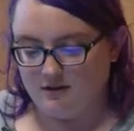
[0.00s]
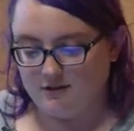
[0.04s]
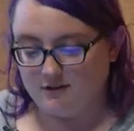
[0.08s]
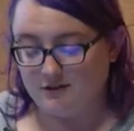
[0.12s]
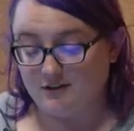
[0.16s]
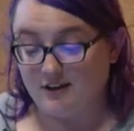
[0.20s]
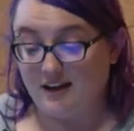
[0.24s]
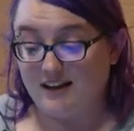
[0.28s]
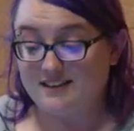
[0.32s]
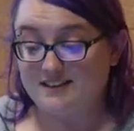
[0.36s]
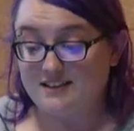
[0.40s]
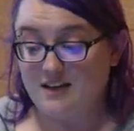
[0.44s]

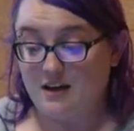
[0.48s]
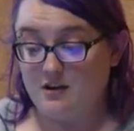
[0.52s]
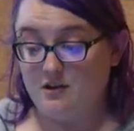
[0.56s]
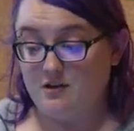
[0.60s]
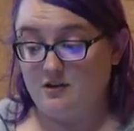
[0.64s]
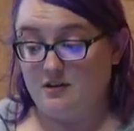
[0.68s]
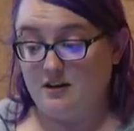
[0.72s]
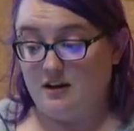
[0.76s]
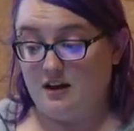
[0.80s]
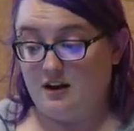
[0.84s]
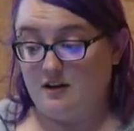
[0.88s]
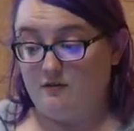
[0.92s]
So that's how you
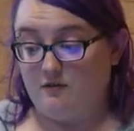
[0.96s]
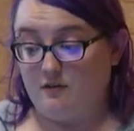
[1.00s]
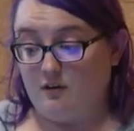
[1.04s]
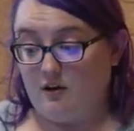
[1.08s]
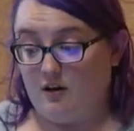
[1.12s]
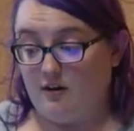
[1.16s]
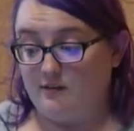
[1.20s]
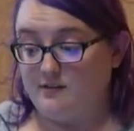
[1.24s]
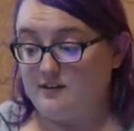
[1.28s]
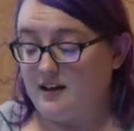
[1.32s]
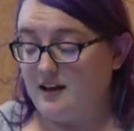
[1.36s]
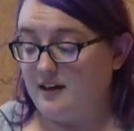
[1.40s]
can get
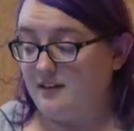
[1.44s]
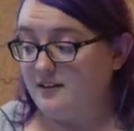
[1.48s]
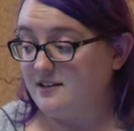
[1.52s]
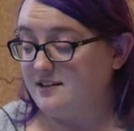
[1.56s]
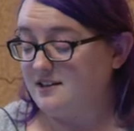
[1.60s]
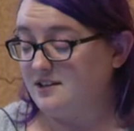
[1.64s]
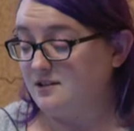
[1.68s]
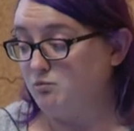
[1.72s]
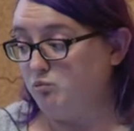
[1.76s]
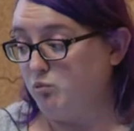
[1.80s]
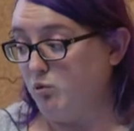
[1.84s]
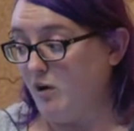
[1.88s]
involved, and
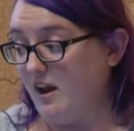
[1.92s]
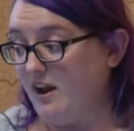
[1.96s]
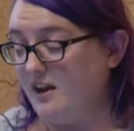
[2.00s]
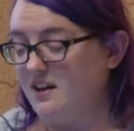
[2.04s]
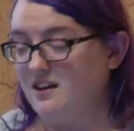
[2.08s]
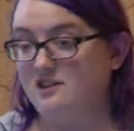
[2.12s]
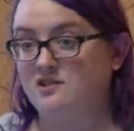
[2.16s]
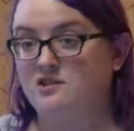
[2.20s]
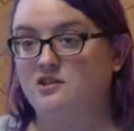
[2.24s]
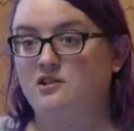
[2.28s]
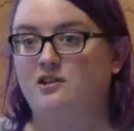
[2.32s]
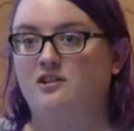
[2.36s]
this is way
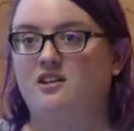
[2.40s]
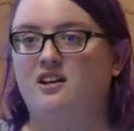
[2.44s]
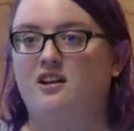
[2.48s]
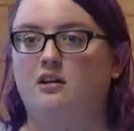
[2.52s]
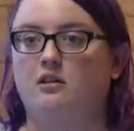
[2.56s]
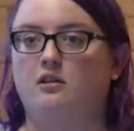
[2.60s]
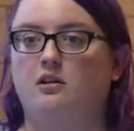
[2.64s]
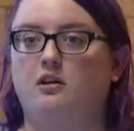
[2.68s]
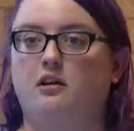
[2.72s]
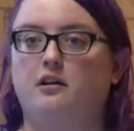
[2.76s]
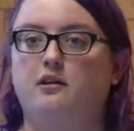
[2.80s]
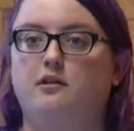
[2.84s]
easier than
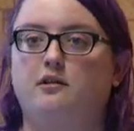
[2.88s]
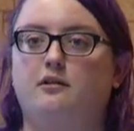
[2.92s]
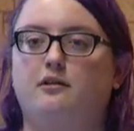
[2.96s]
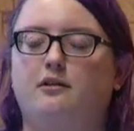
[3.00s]
it looks.